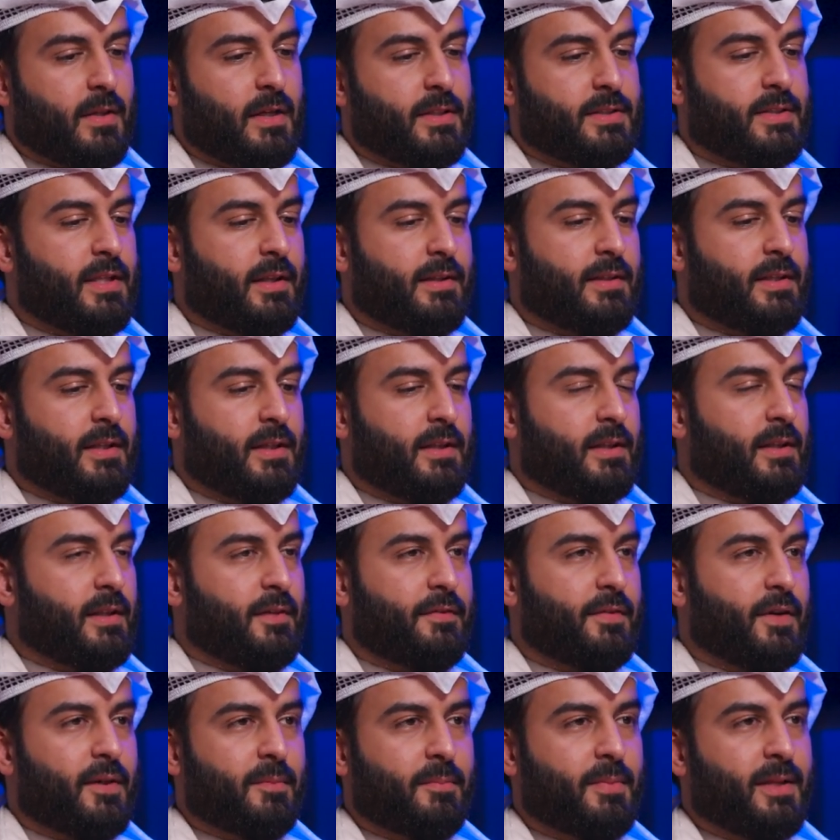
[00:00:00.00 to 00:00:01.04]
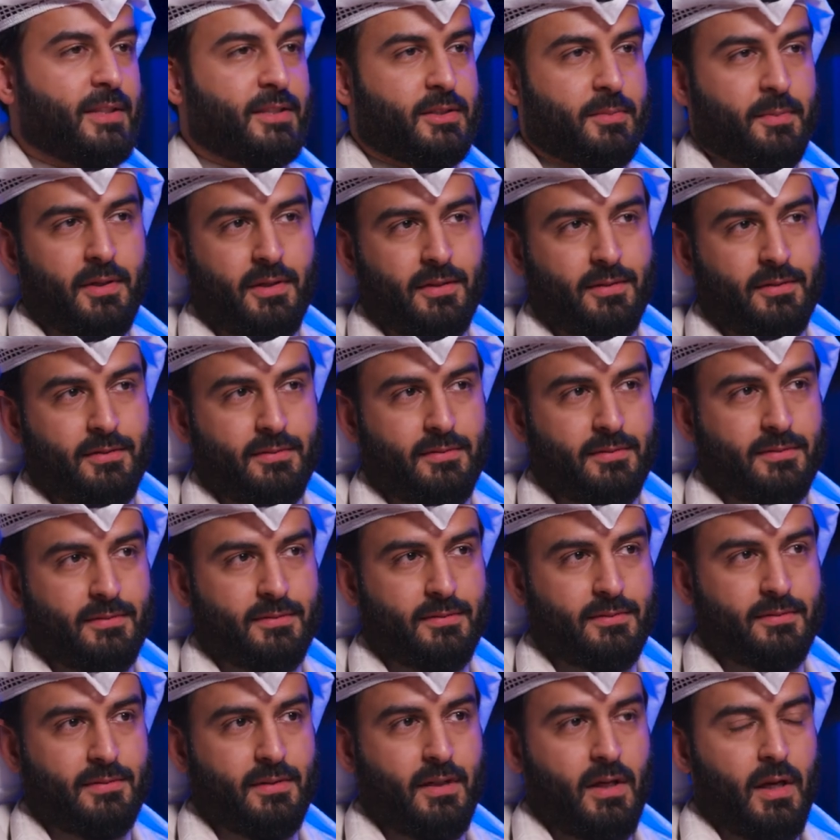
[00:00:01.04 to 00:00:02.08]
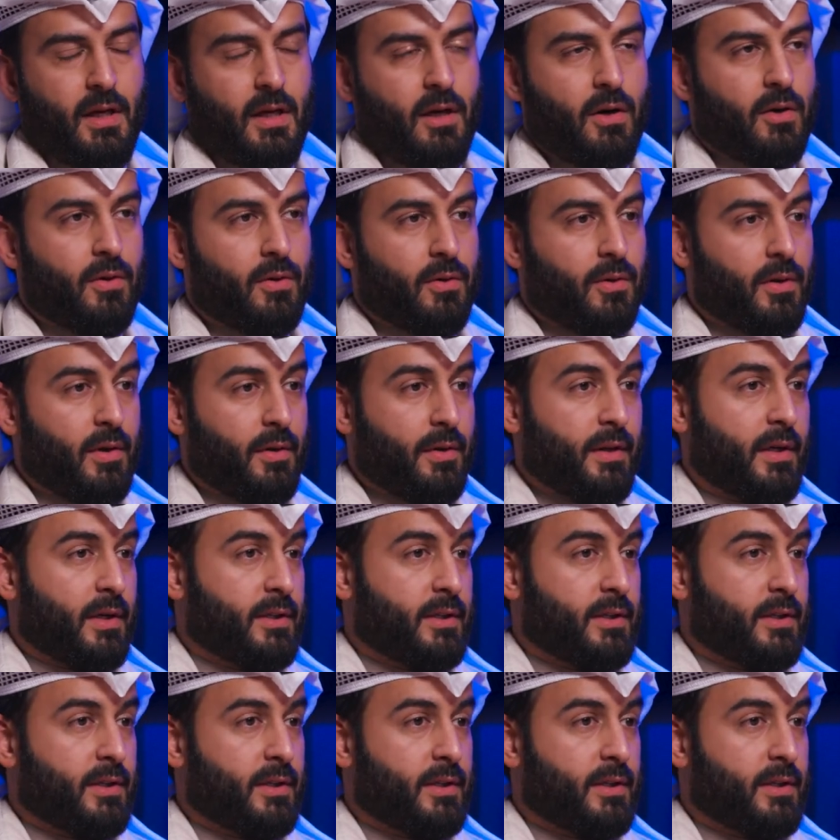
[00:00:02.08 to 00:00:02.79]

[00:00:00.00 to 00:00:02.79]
it's not the fun place to be in. Oh,